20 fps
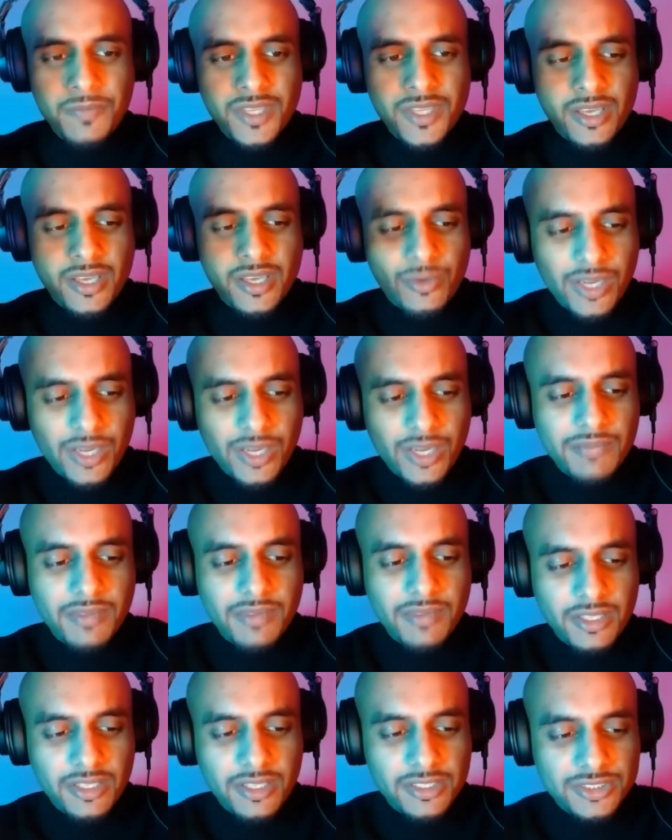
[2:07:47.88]
what
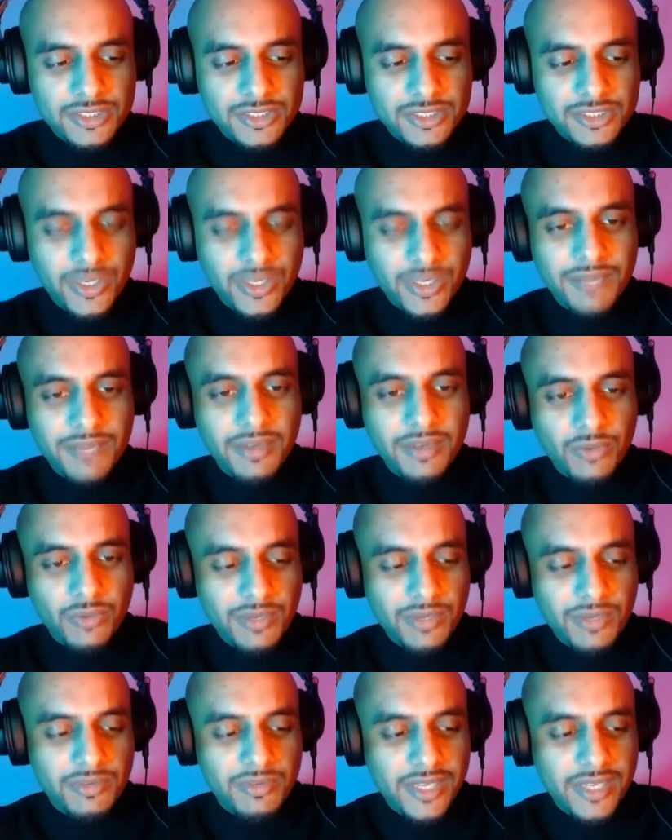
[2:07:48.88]

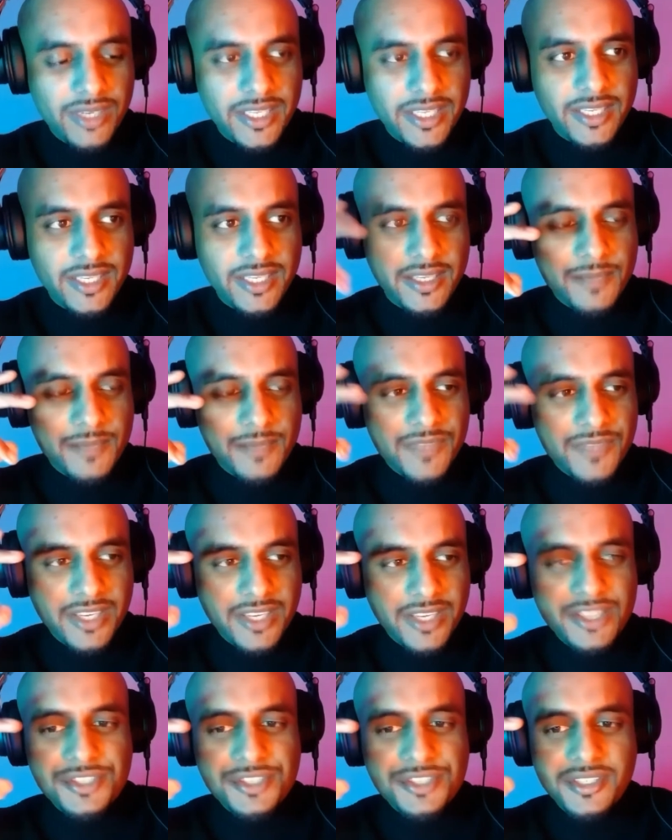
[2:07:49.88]
I'm really
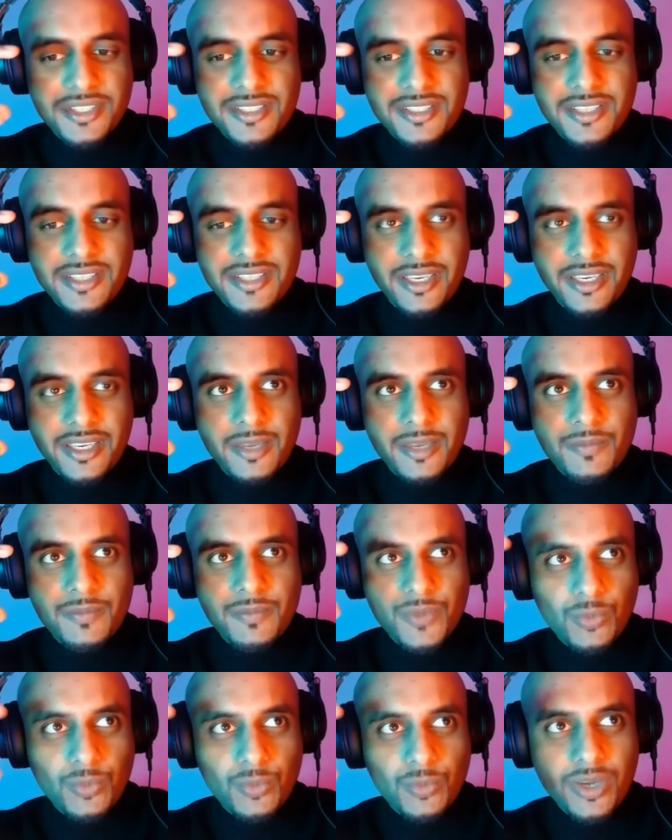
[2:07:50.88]
interested in is like,
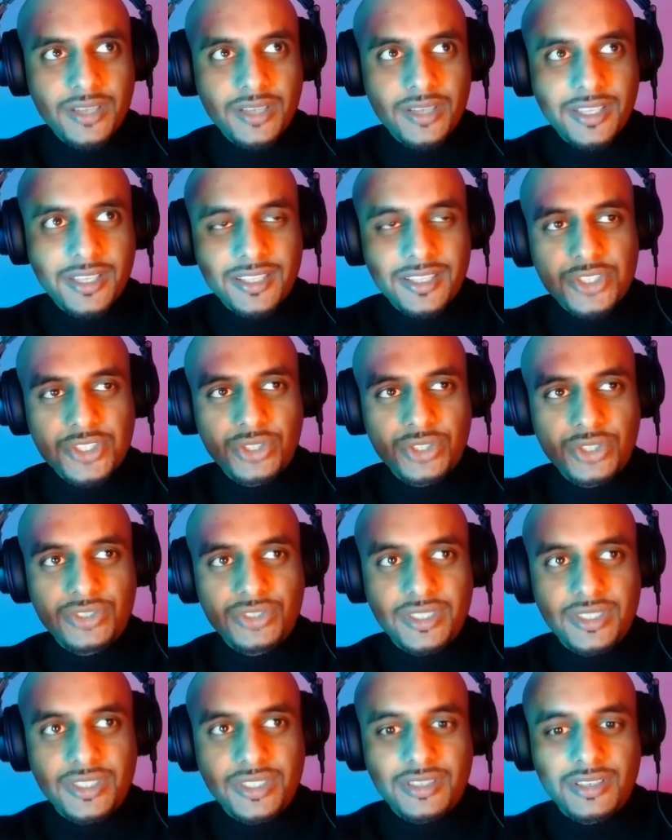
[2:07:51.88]
what are the
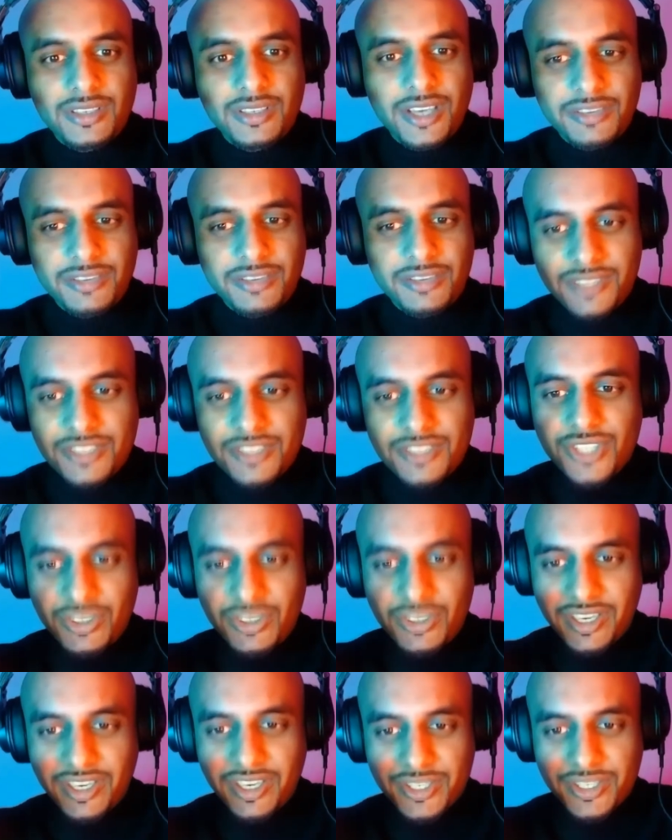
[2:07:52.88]
children of this
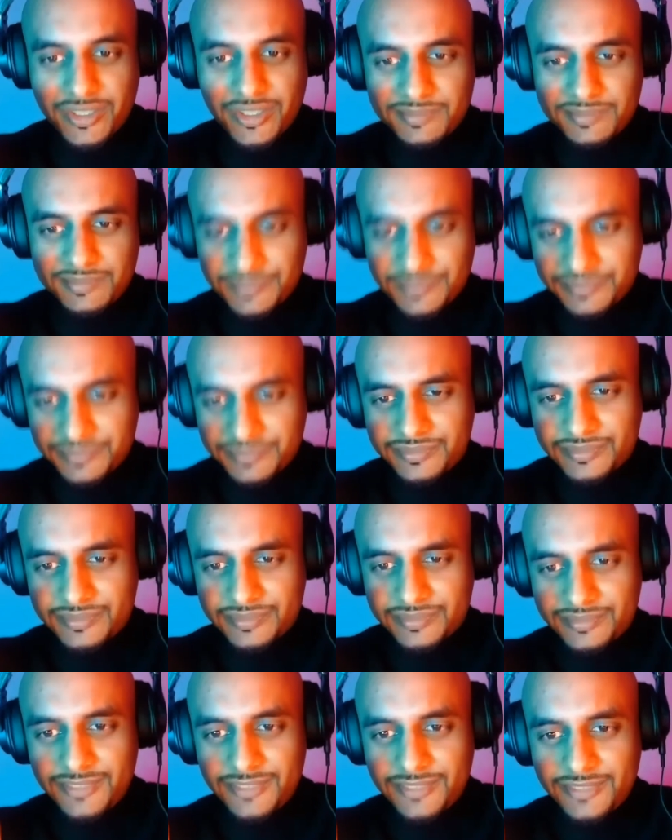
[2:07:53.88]
generation
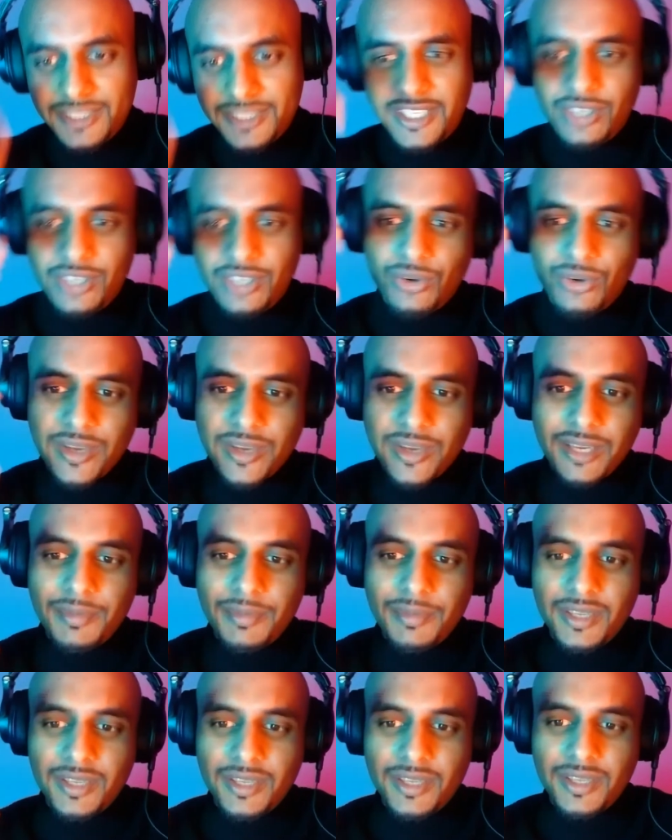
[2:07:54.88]
that are growing up
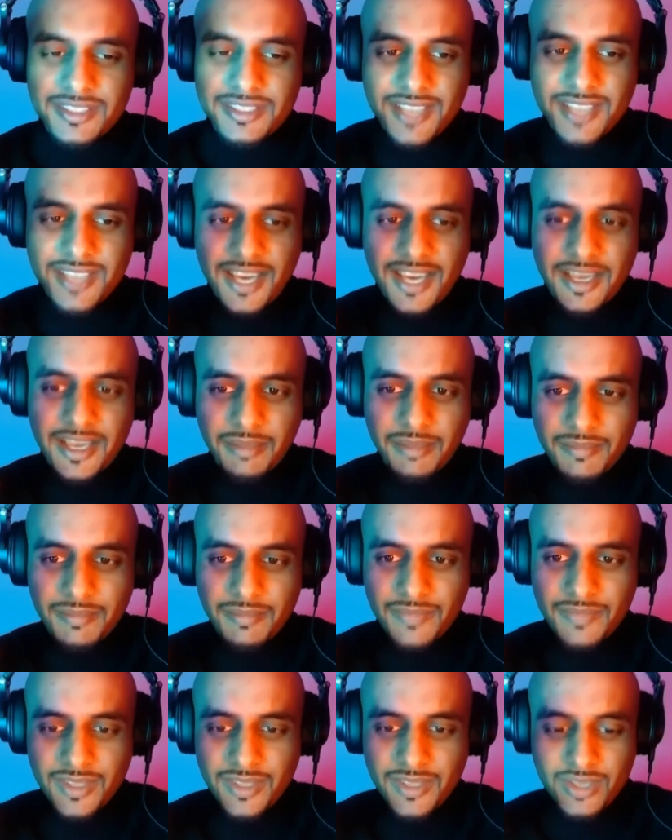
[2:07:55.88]
around this time,
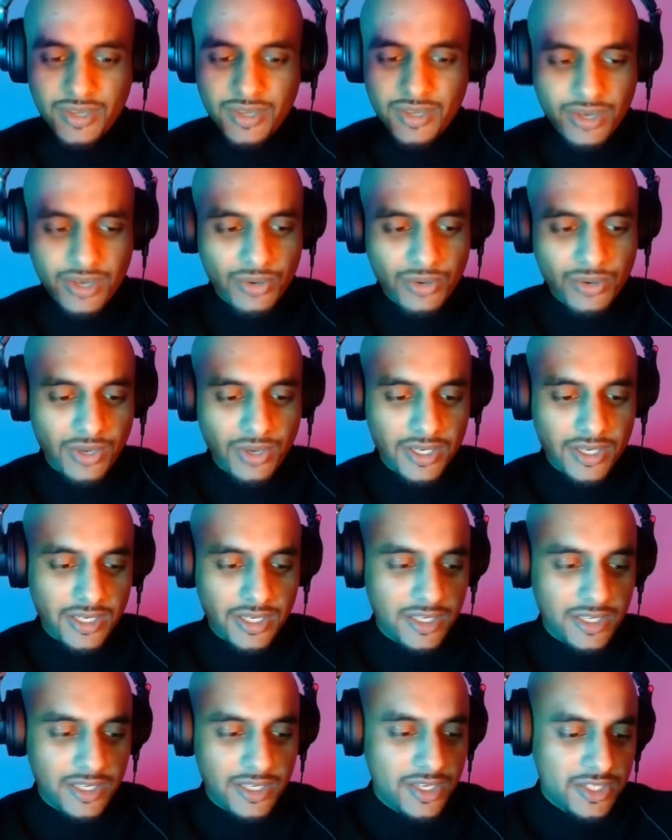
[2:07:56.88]
who
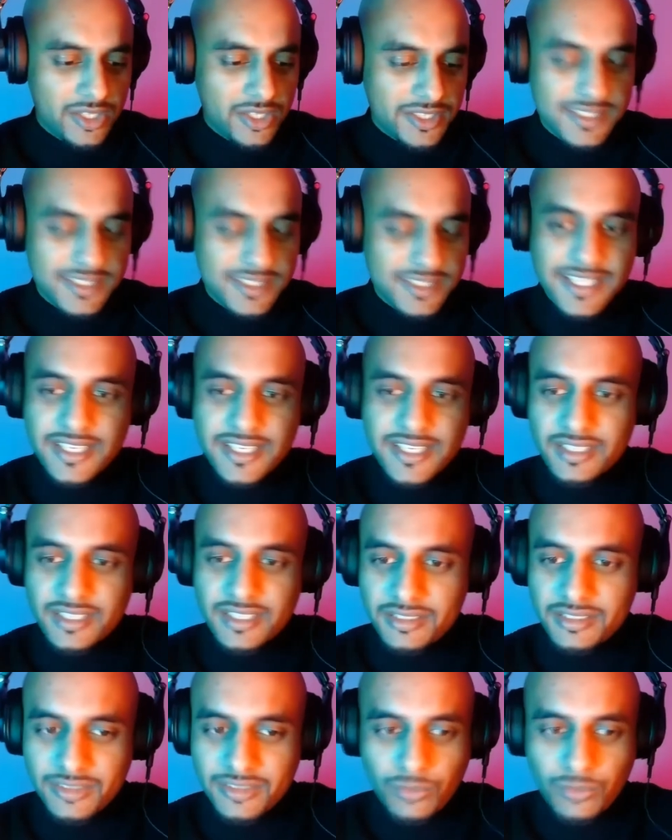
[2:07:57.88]
are
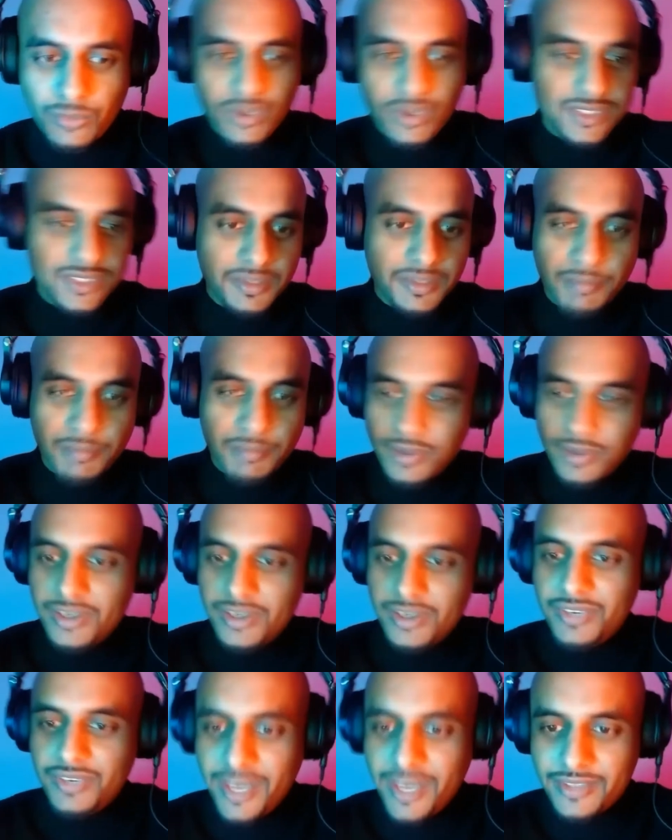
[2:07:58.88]
seeing the world burn around